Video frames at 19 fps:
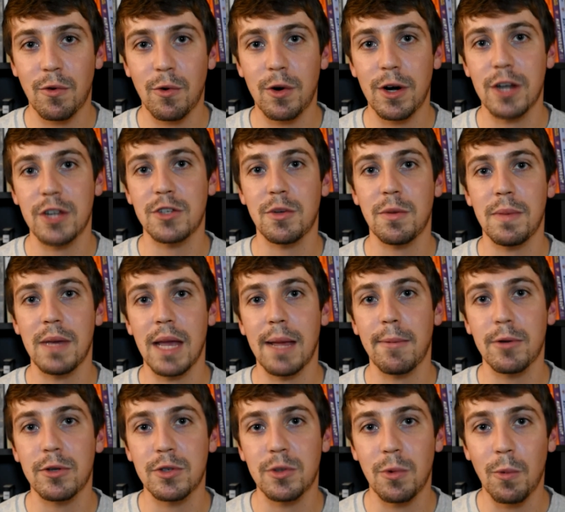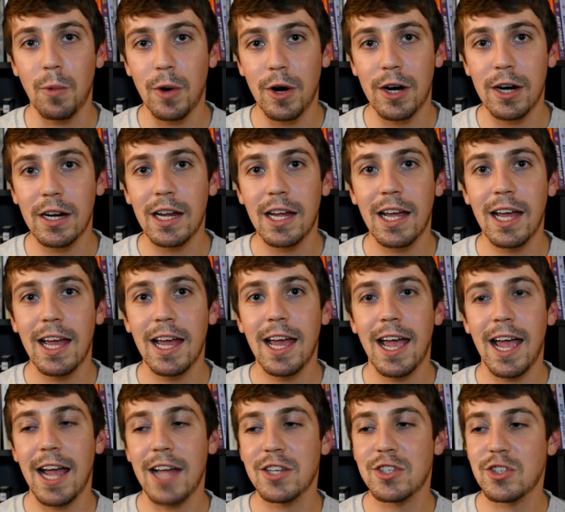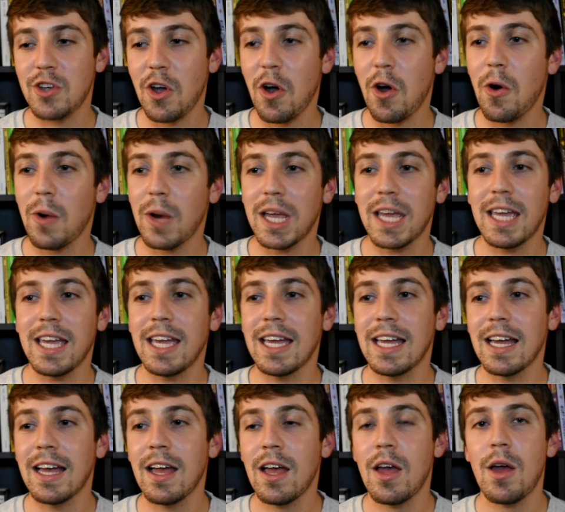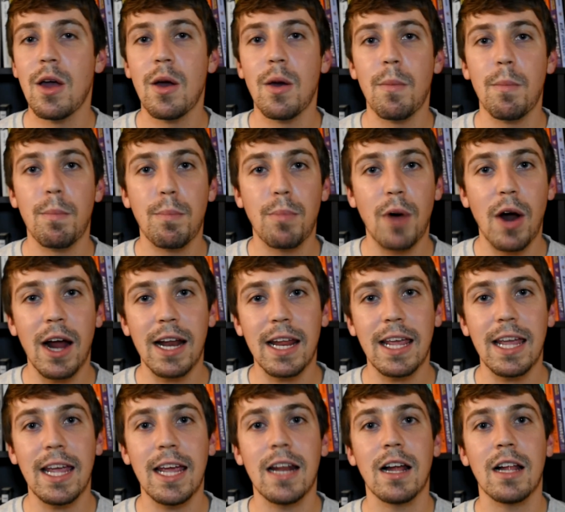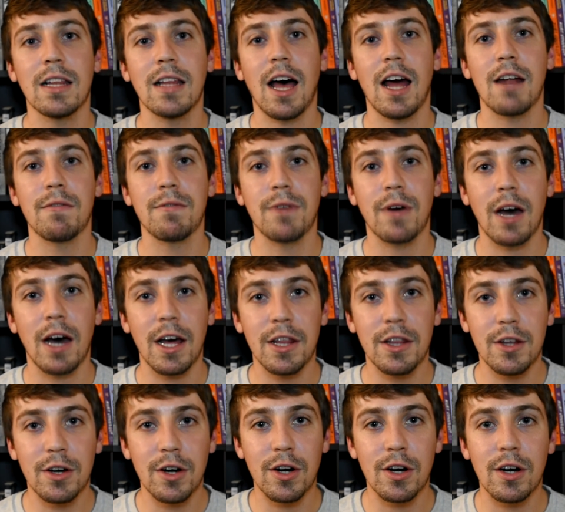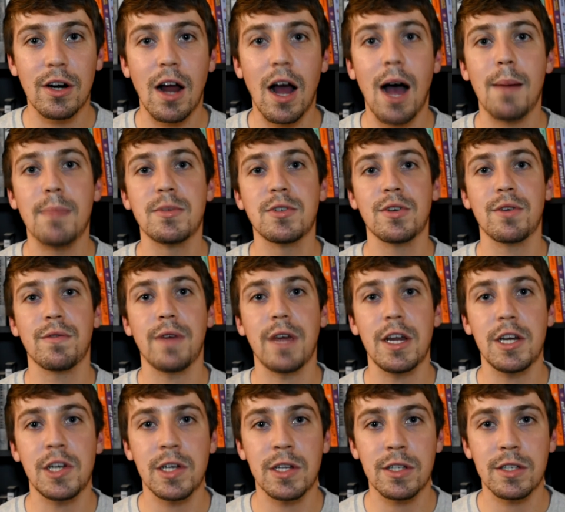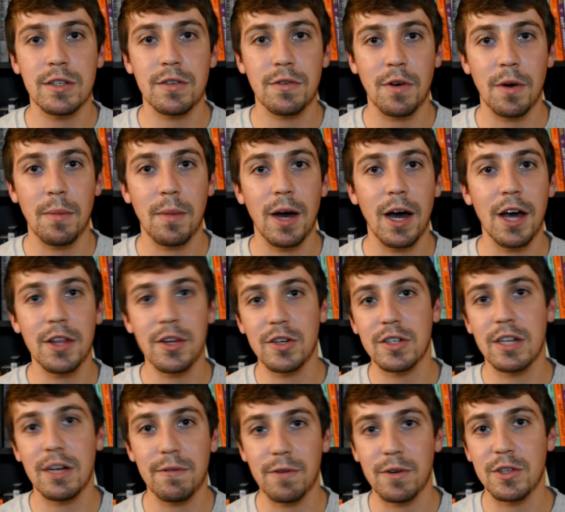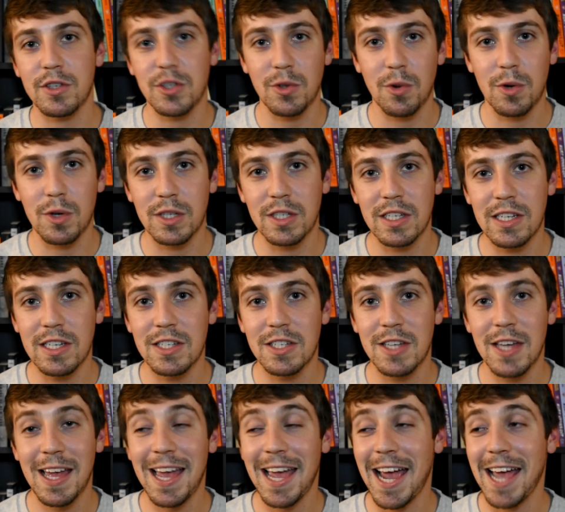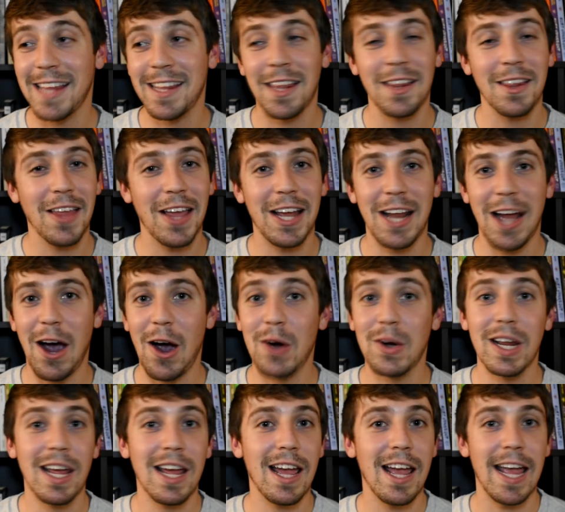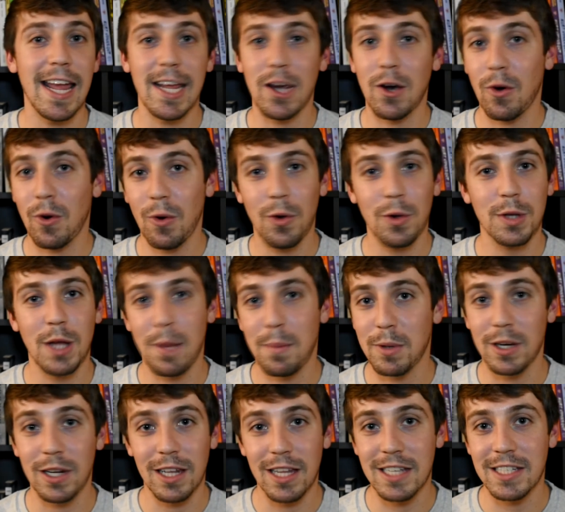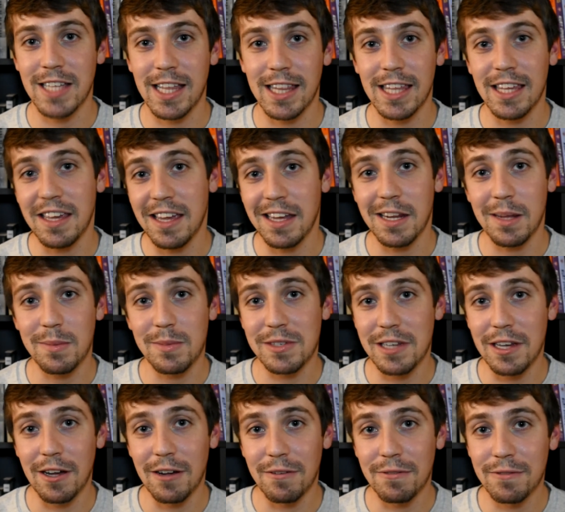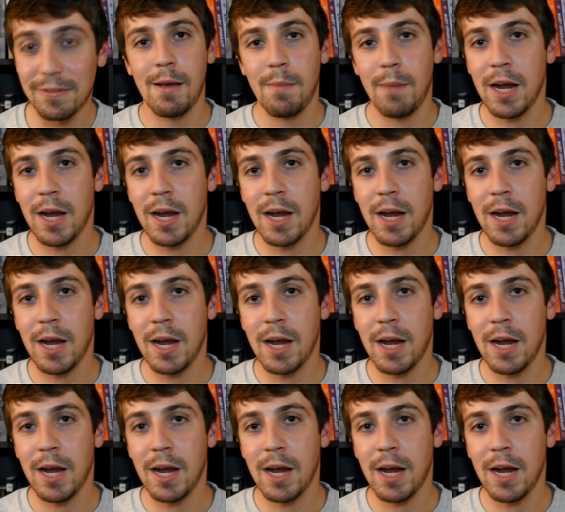for it to be able to work, and so he brought in a lot of other observations from other different sources and then laid out a whole numbered list at the end himself.